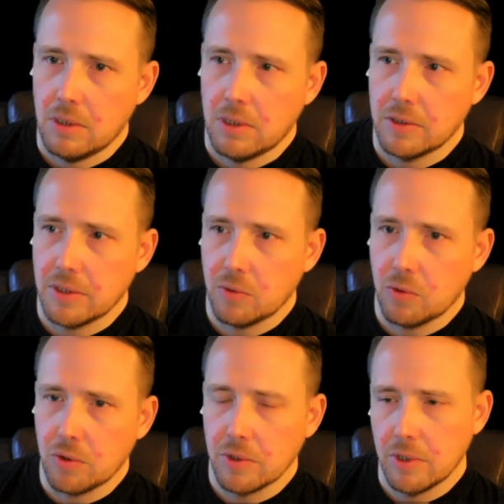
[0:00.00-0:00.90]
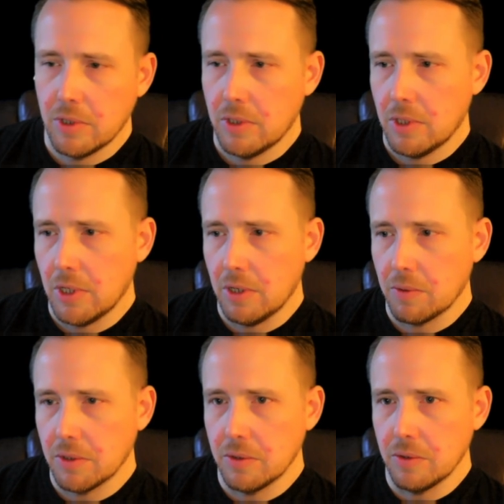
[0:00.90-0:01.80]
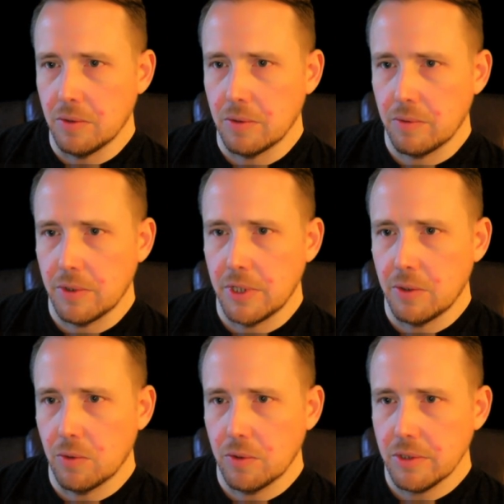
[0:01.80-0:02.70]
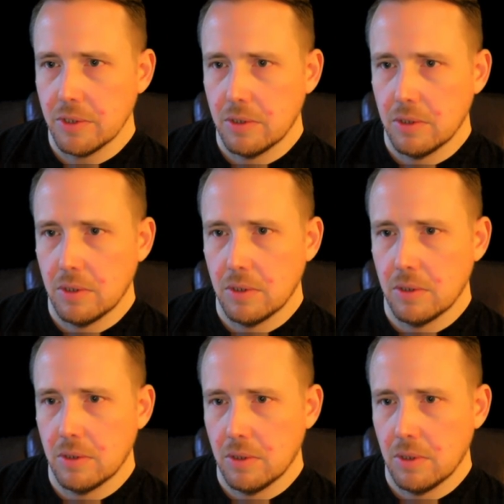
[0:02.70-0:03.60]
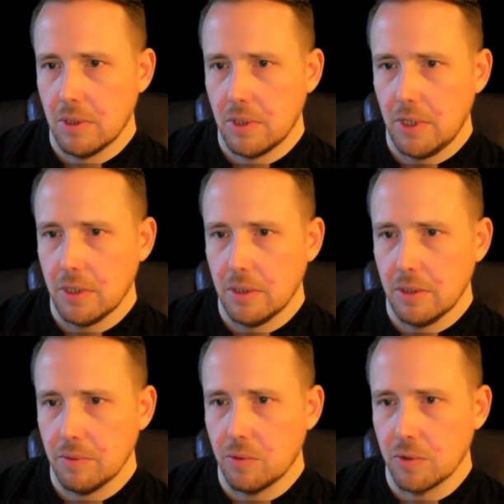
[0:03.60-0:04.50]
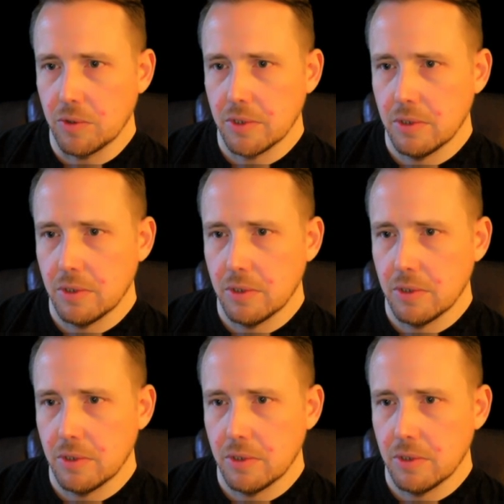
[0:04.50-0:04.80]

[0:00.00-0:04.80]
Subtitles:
Here's another order. We're gonna do 3 quarters and 3 quarters.